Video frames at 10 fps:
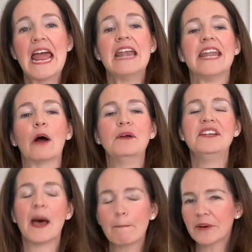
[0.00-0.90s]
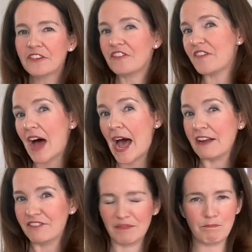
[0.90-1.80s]
Now, number
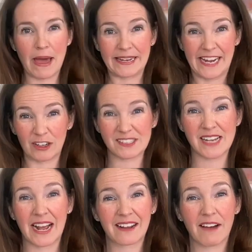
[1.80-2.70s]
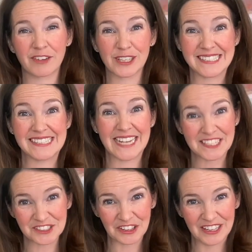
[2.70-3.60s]
5 that Medicare does not cover is
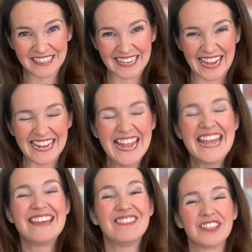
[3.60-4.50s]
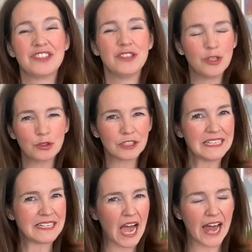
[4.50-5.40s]
dental. Okay. This is usually
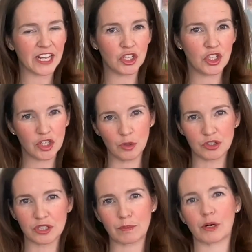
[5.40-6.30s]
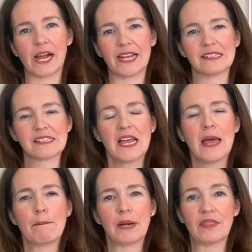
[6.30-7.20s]
not a huge surprise,
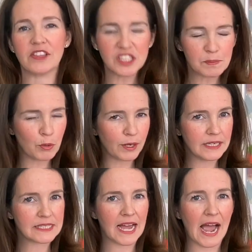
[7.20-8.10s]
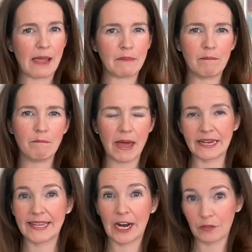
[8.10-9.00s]
but at this point in time,
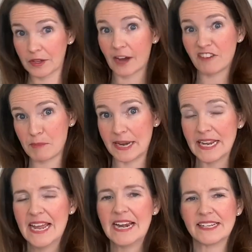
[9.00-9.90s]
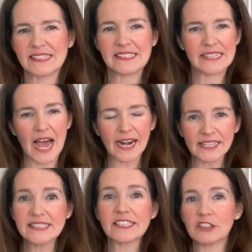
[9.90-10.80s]
Medicare, the government, does not
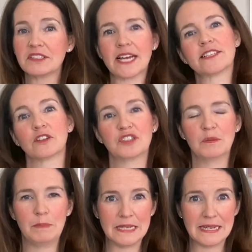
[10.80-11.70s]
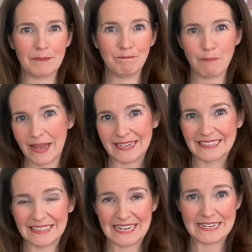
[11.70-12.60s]
consider dental to be
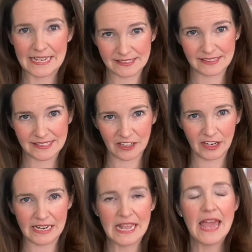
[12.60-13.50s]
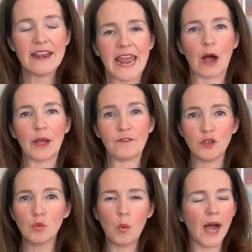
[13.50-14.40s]
medically necessary. Now, if
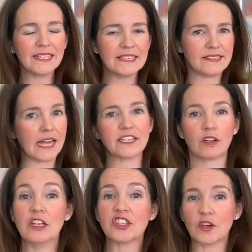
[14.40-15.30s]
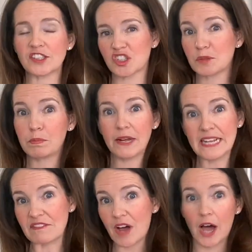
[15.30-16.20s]
you want dental insurance, there's plenty
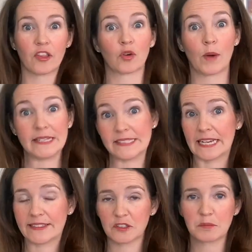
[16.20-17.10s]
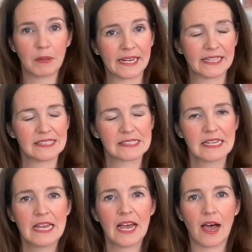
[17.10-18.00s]
of other ways to get those plans
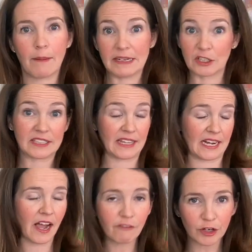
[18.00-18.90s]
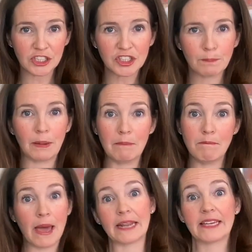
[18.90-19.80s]
and to get that coverage, but
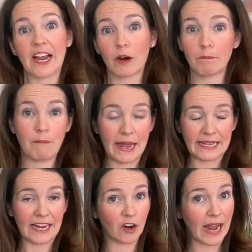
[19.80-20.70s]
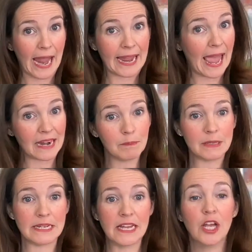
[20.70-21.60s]
Medicare A and
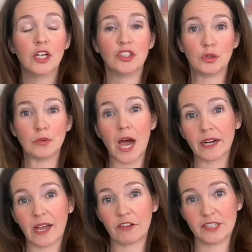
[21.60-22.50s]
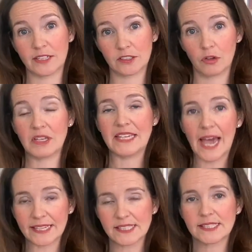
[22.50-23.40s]
B do not cover dental.
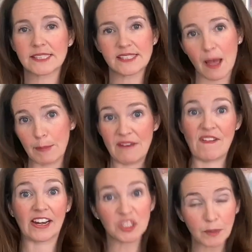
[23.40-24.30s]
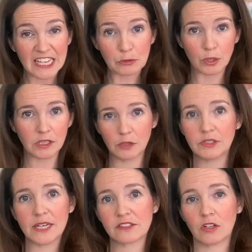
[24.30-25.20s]
Yes, some Advantage plans will include
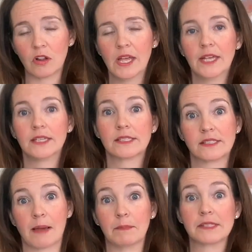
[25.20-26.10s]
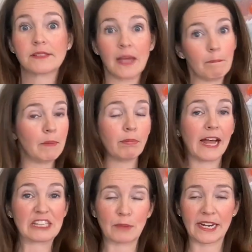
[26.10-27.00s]
dental, some supplement
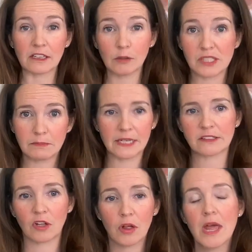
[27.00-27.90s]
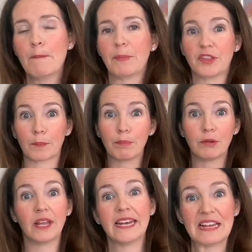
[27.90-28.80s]
plans might include some dental, but there are
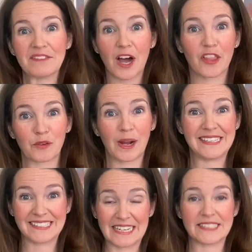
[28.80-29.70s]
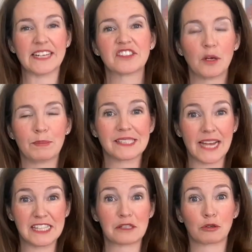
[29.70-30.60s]
plenty of other ways to get dental
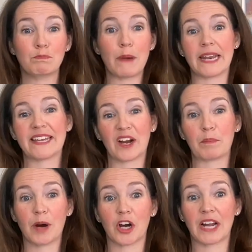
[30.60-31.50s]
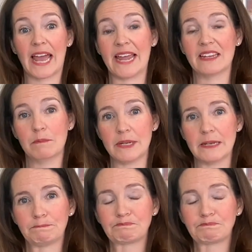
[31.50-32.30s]
besides through Medicare Part A and B.